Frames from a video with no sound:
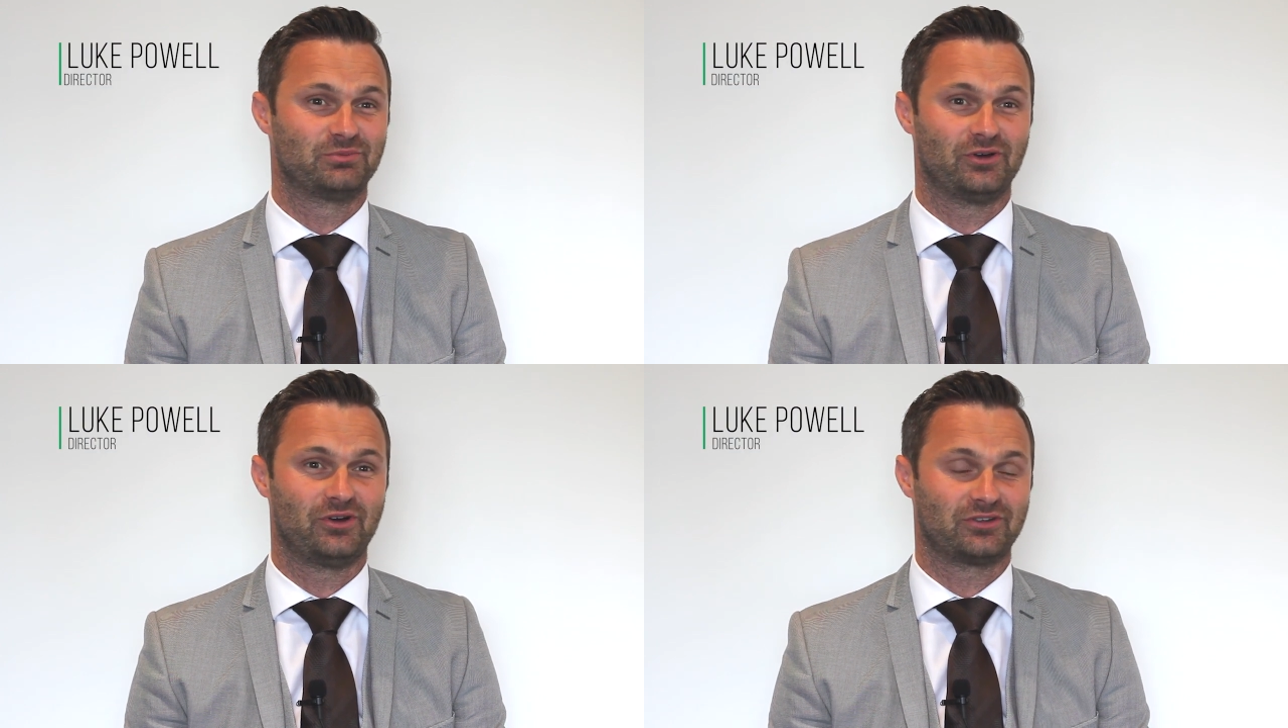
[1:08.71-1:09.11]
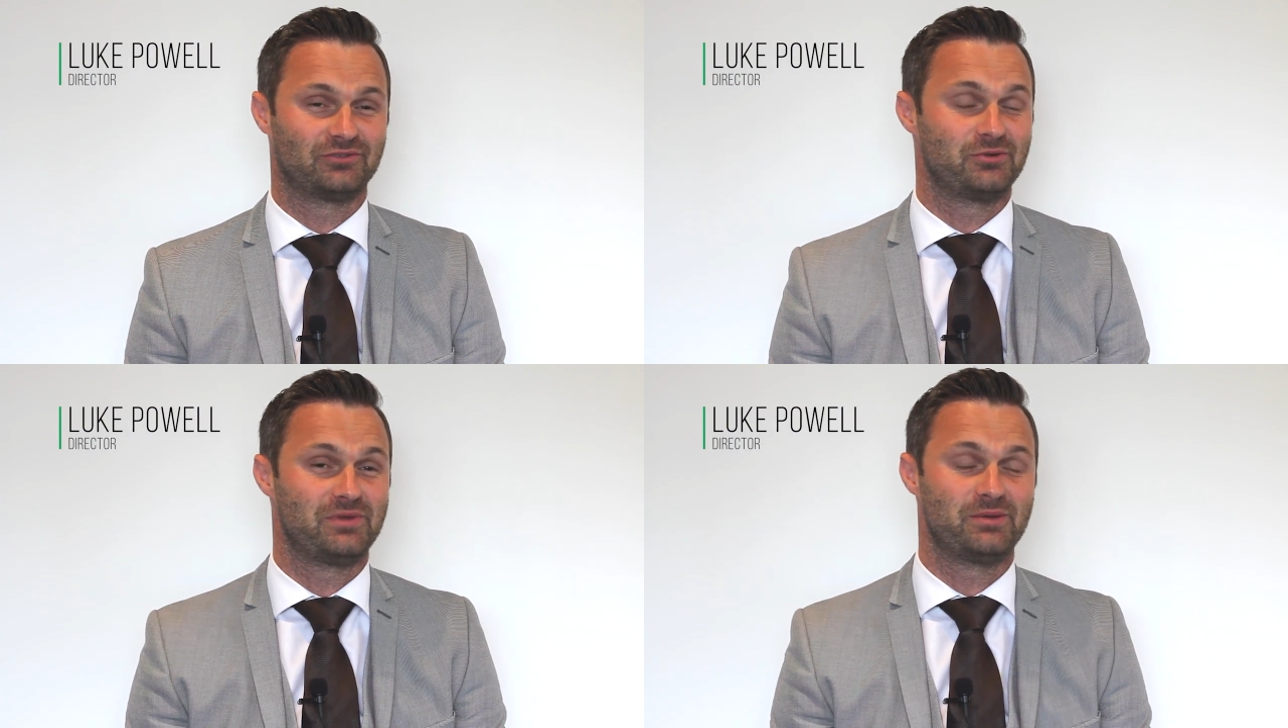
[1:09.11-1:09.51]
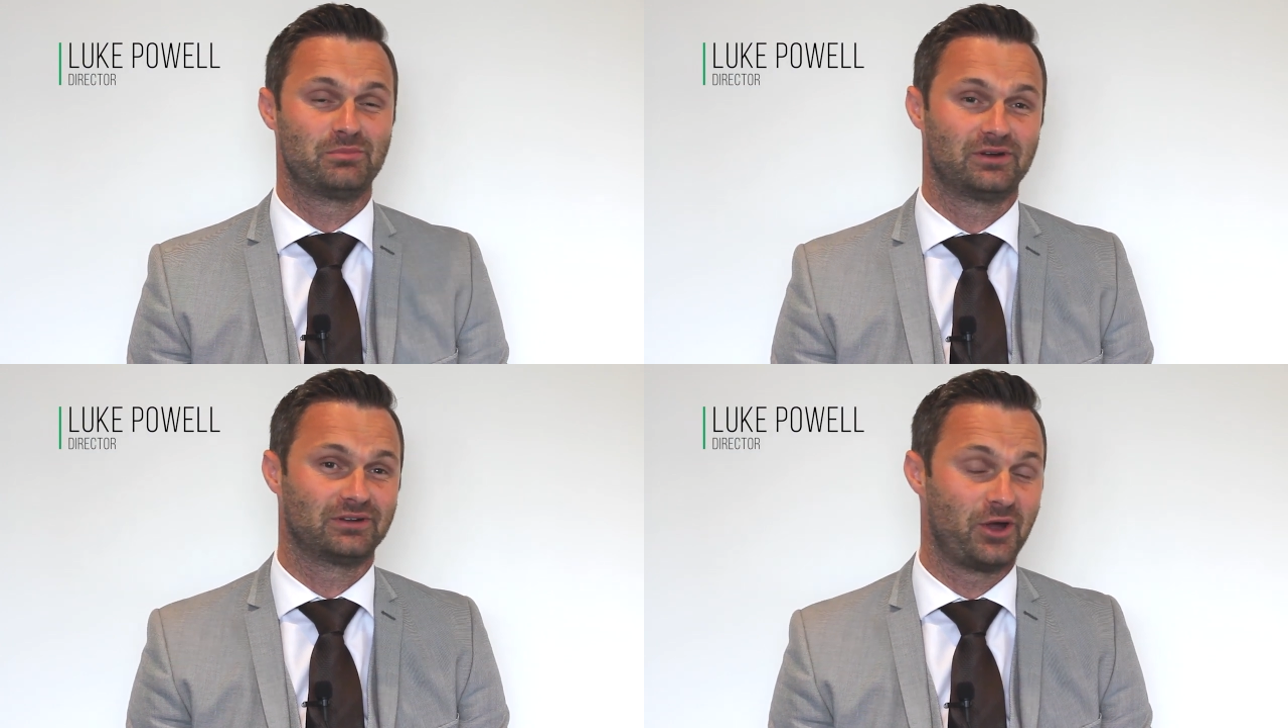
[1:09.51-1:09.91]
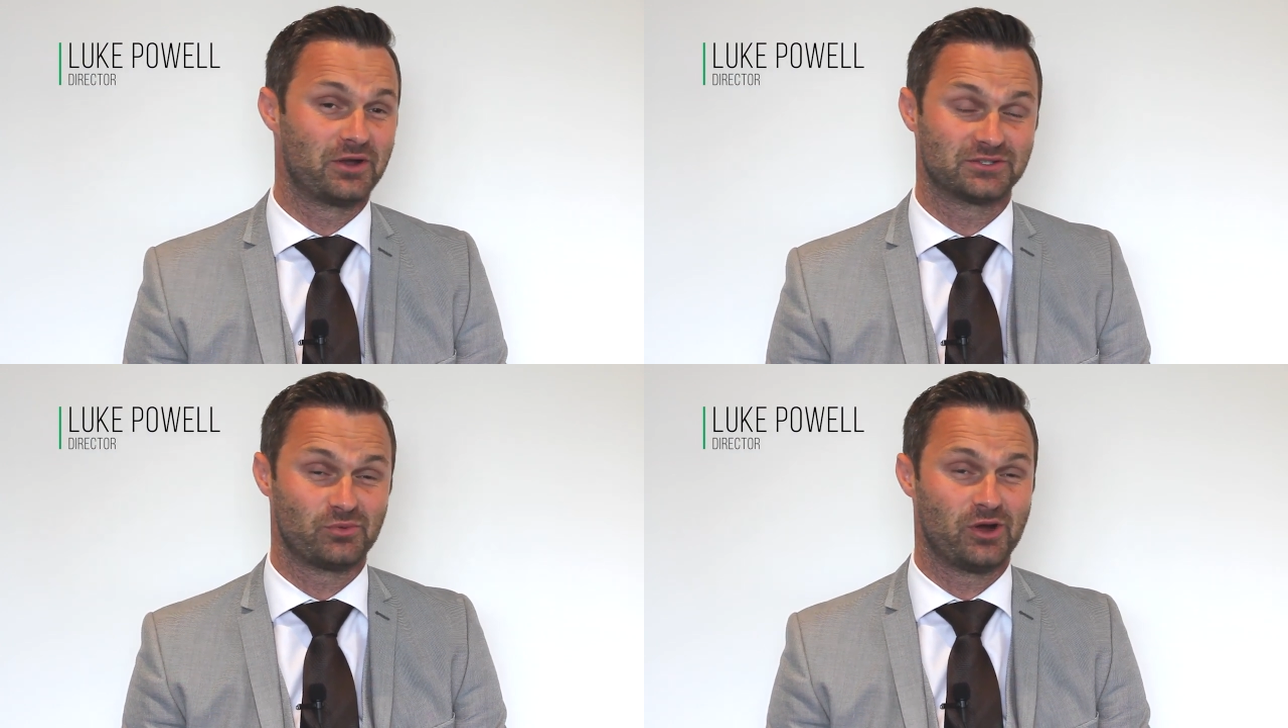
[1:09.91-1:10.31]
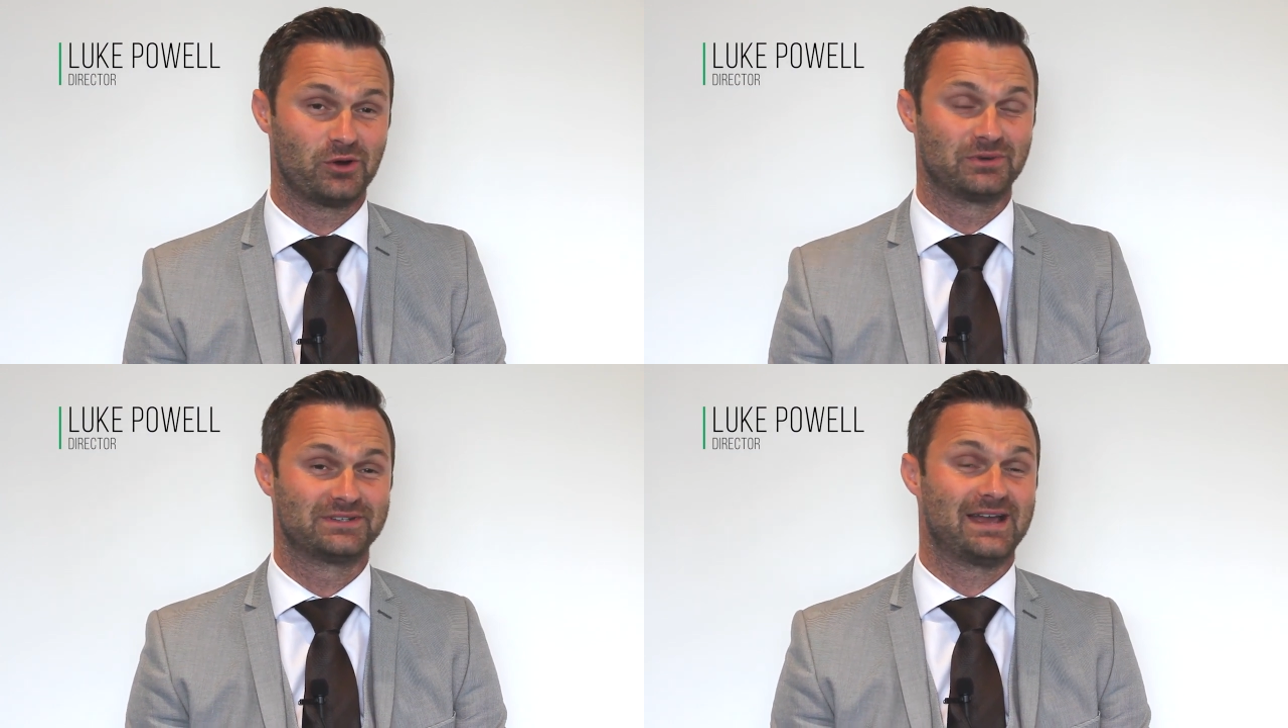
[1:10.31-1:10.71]
but I can remember going to work
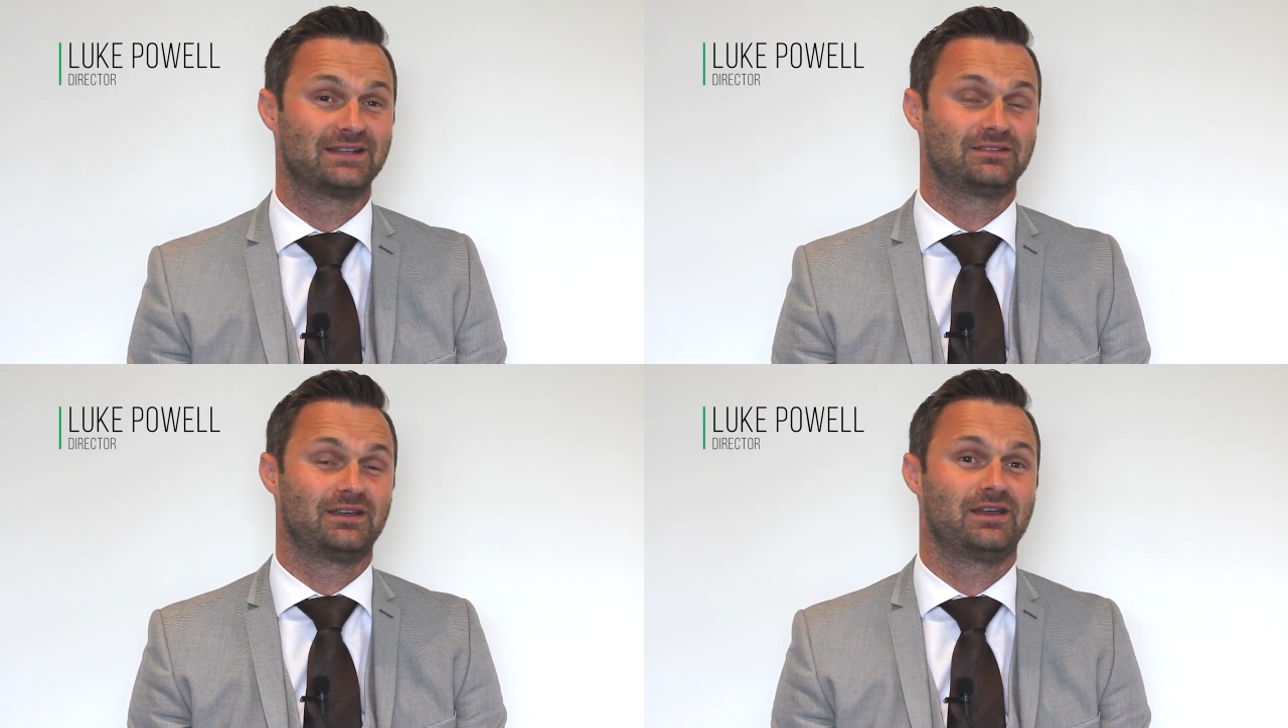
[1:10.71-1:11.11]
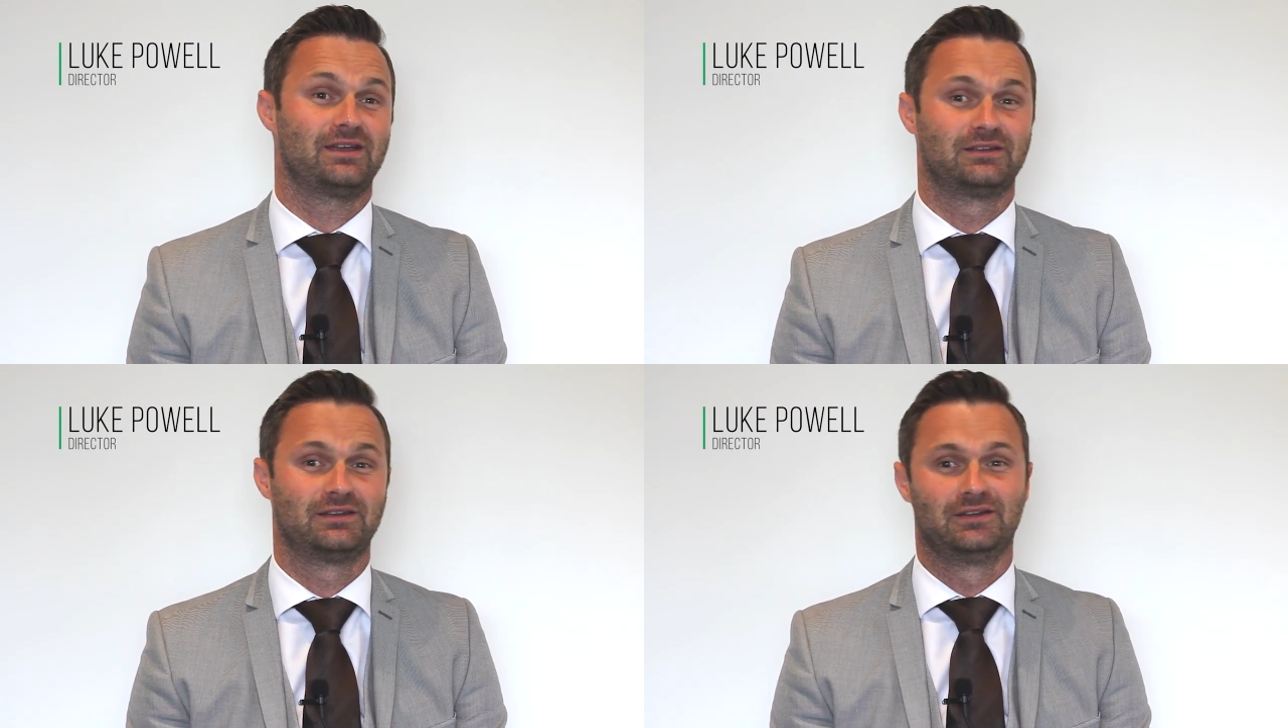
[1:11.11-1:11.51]
with my dad there,